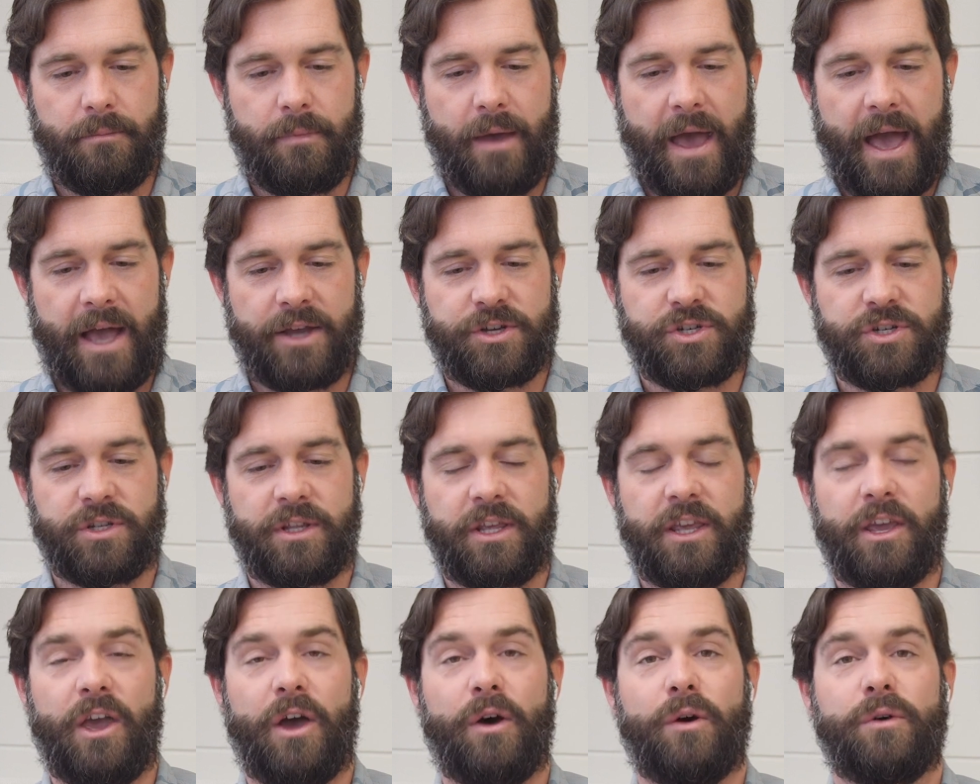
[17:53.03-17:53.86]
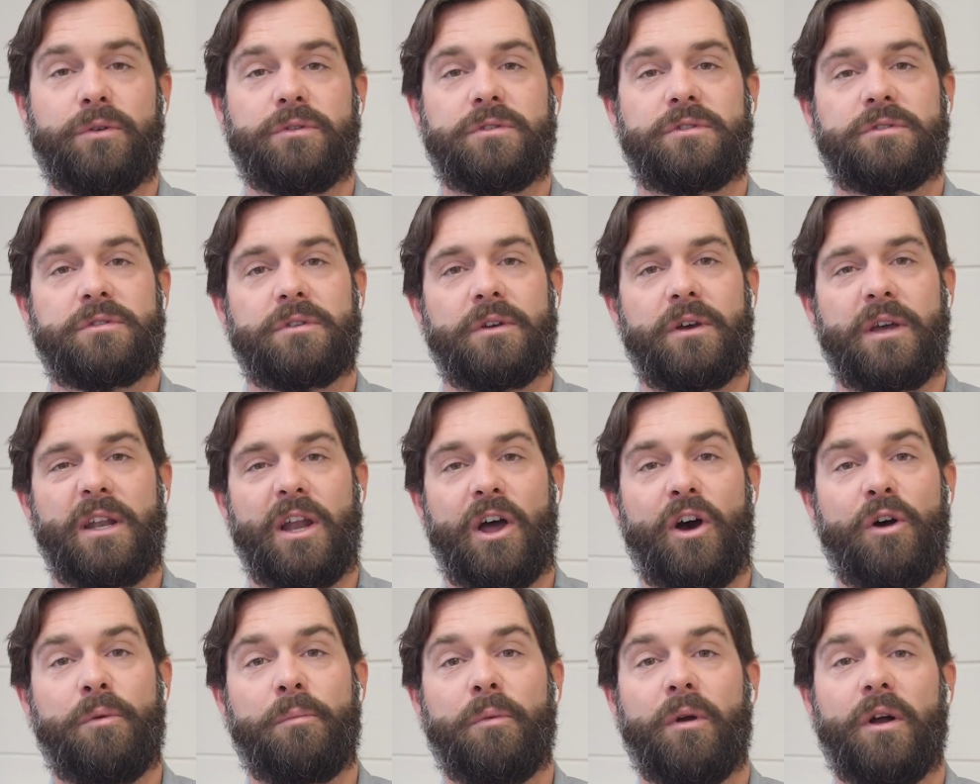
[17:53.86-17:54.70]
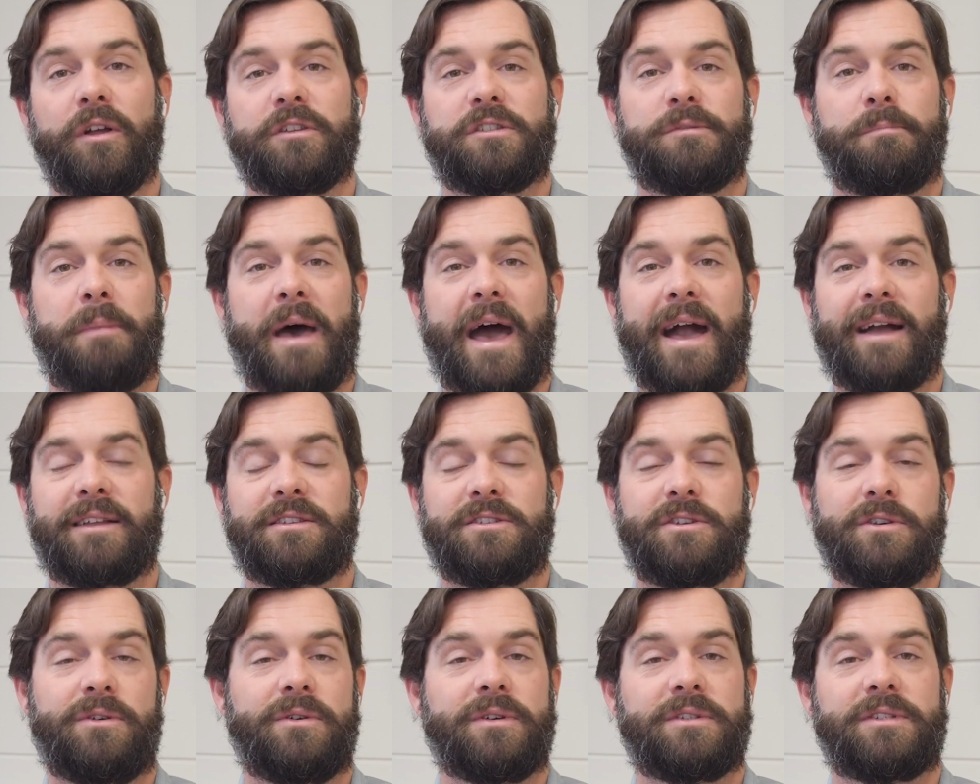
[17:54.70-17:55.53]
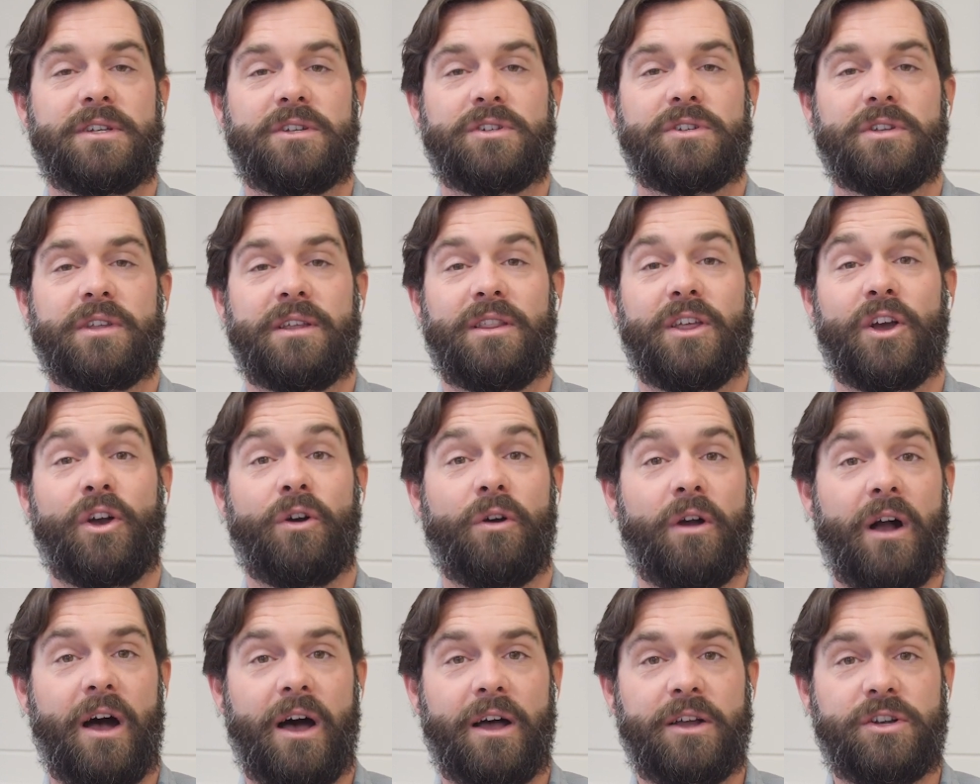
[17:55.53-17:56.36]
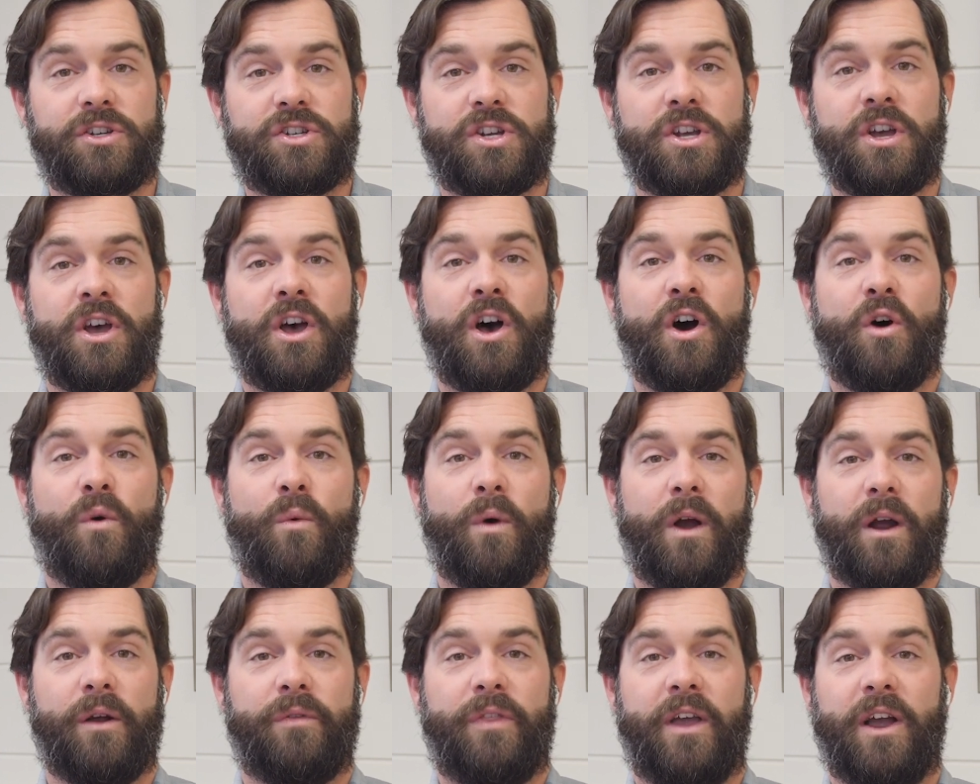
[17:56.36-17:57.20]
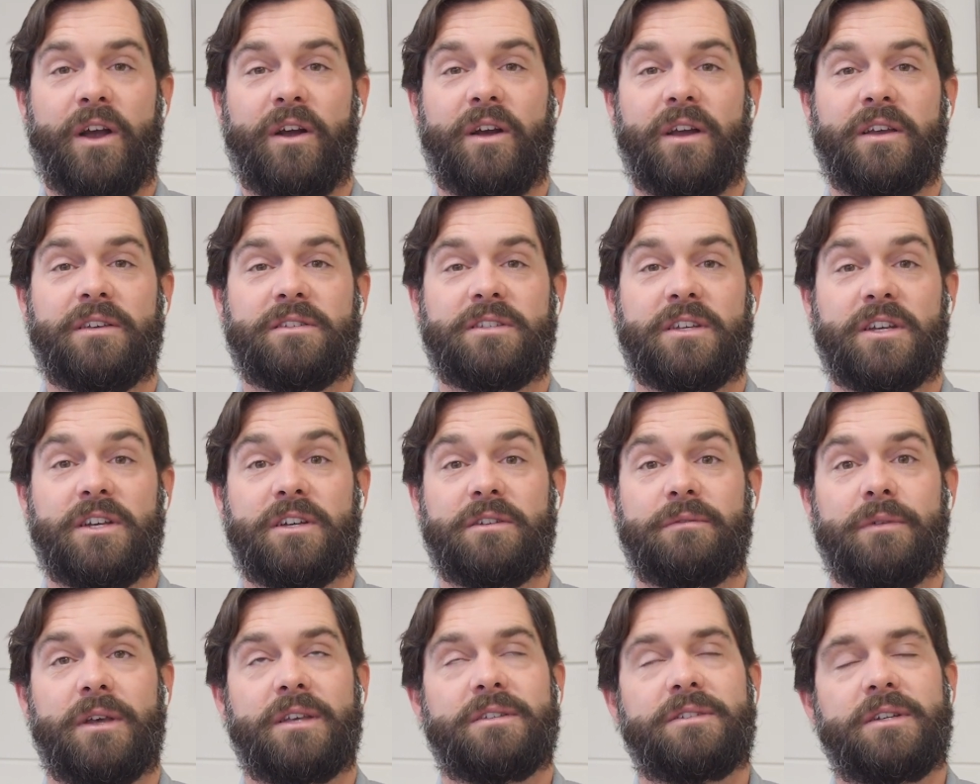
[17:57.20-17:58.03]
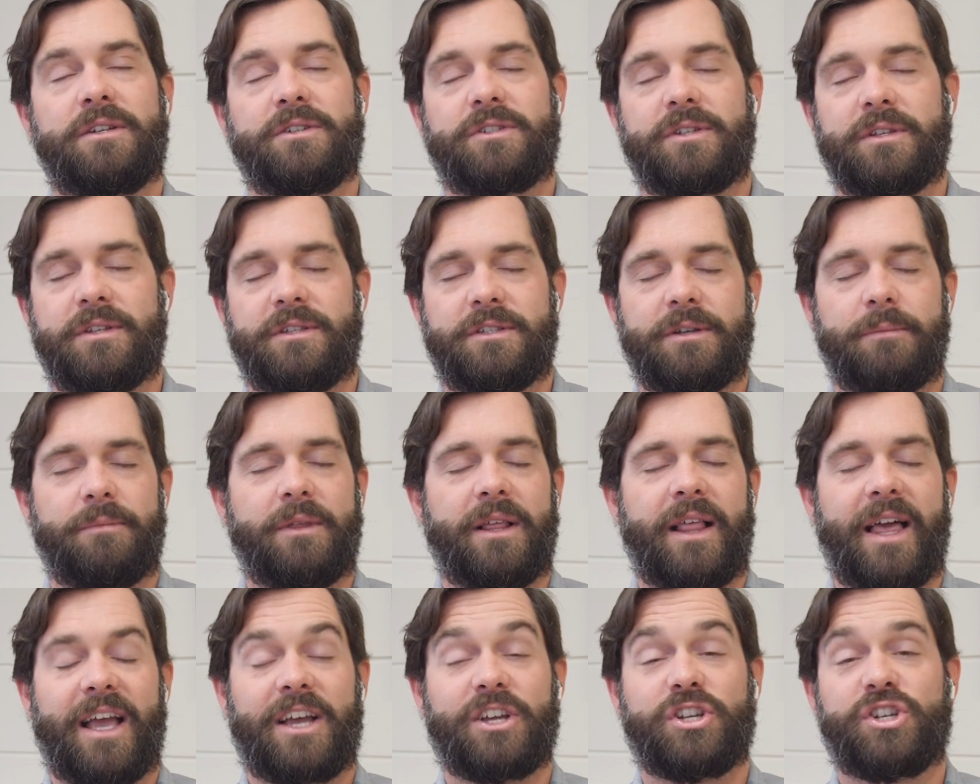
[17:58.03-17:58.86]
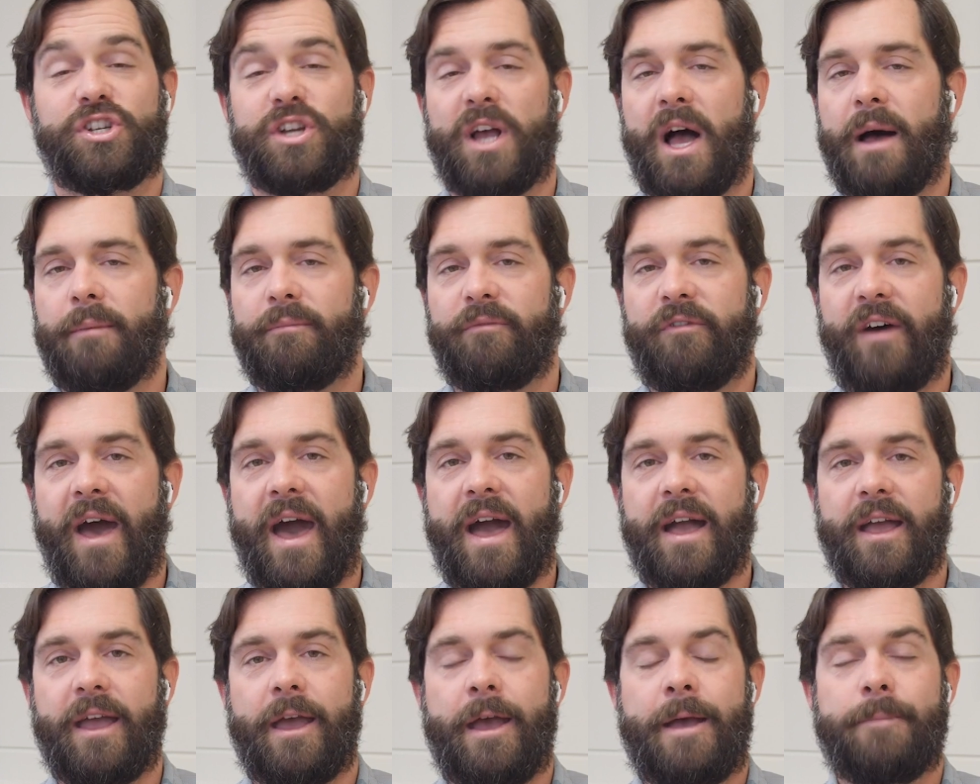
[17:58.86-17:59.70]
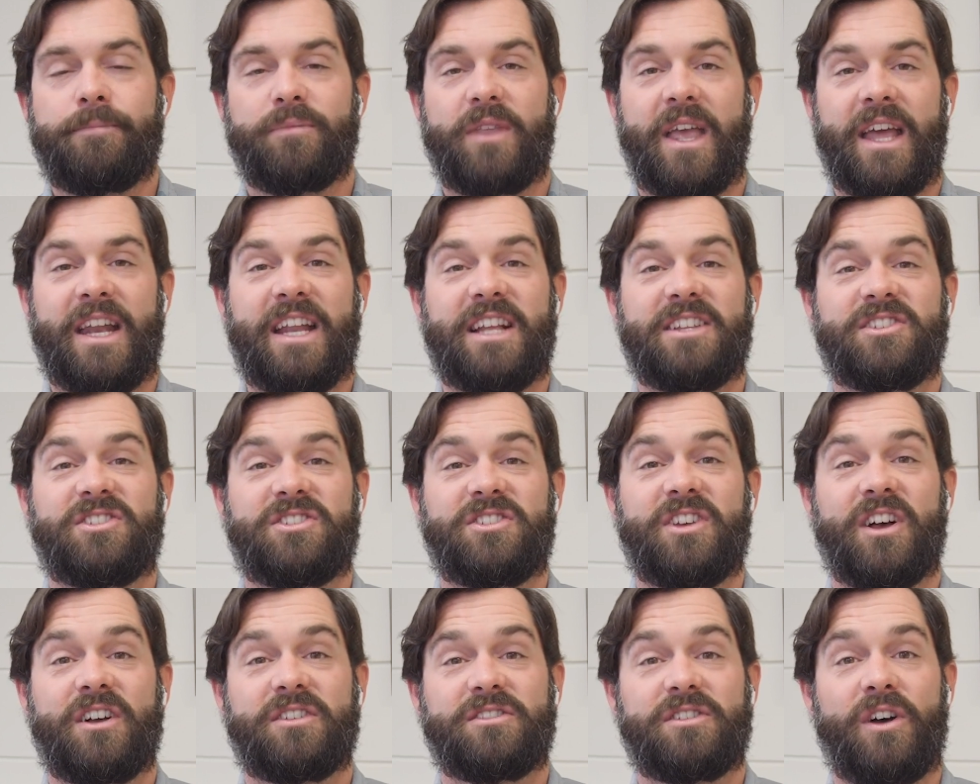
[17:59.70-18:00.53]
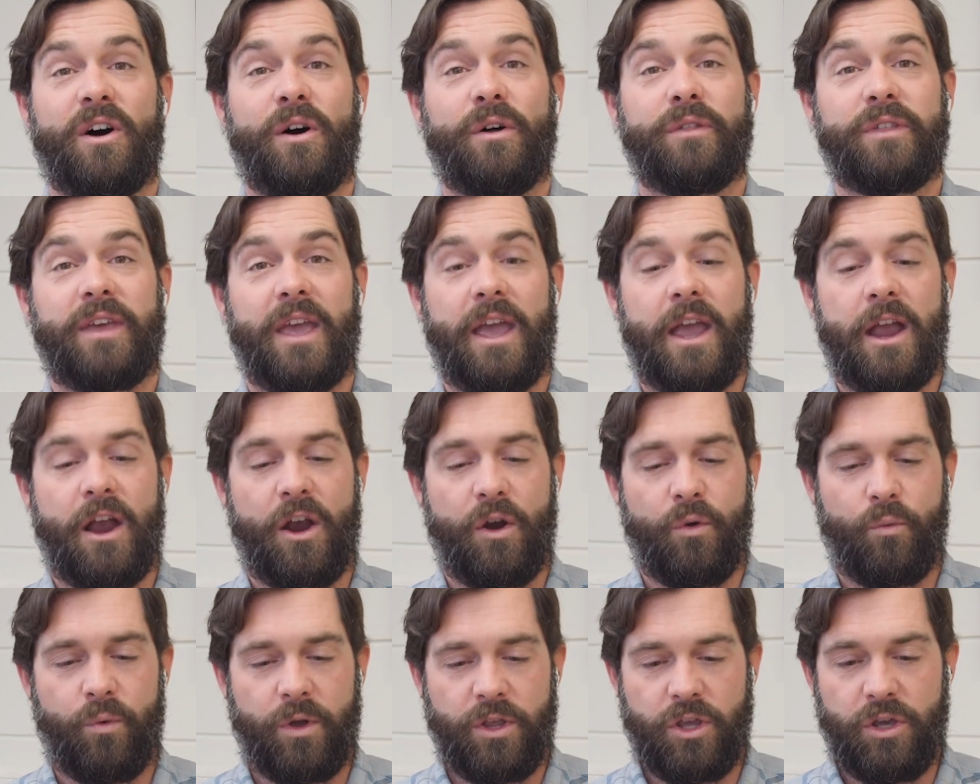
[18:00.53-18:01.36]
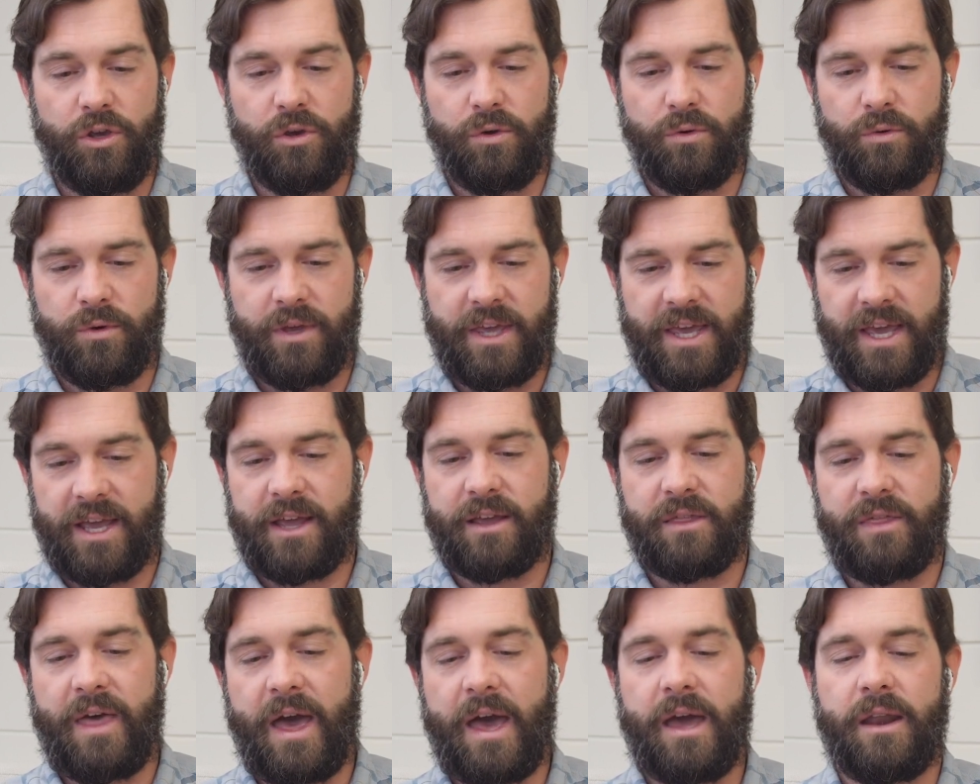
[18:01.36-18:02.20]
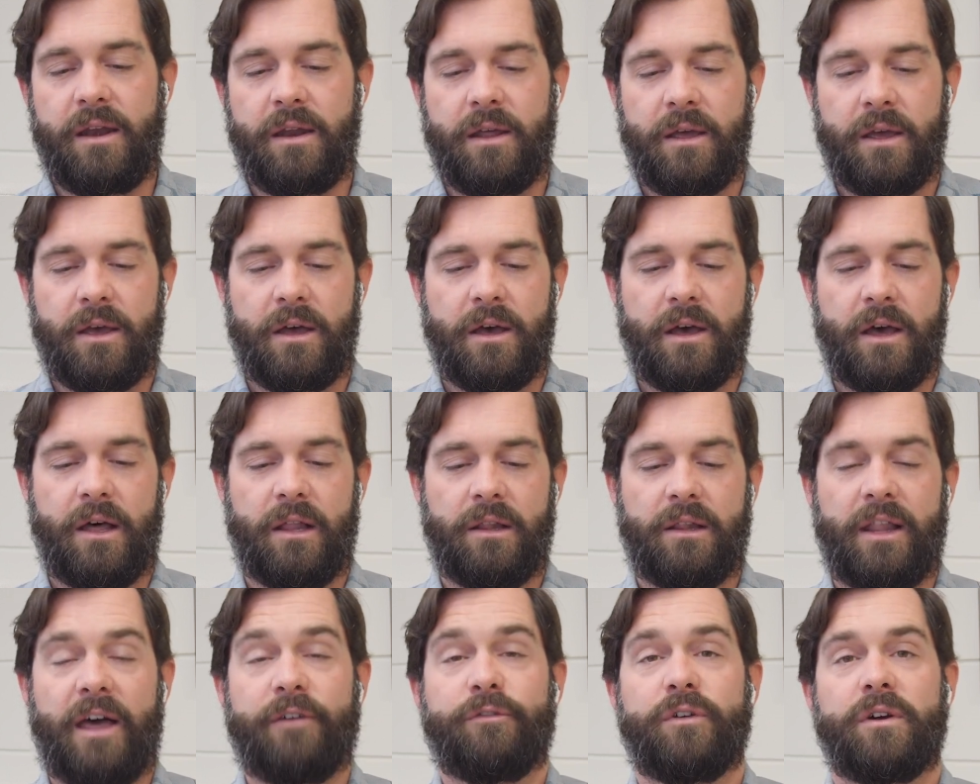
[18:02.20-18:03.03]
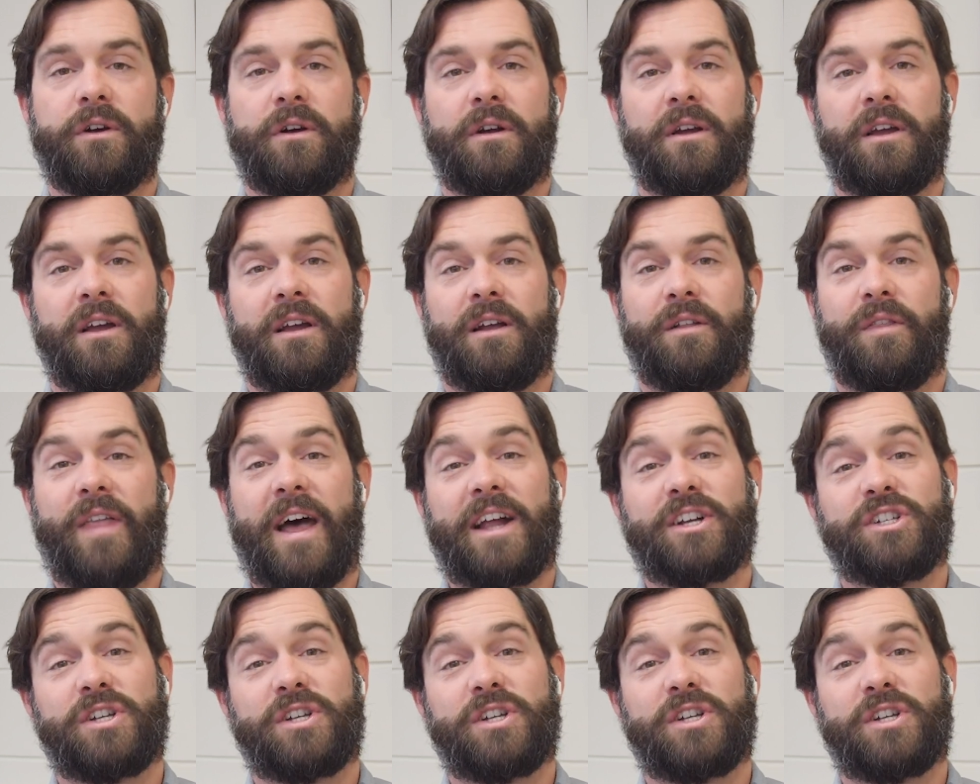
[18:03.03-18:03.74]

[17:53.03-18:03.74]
actually goes and home runs back to essentially the garage where there is essentially something like a shop vac, and it sucks all the air when you kick that lever. That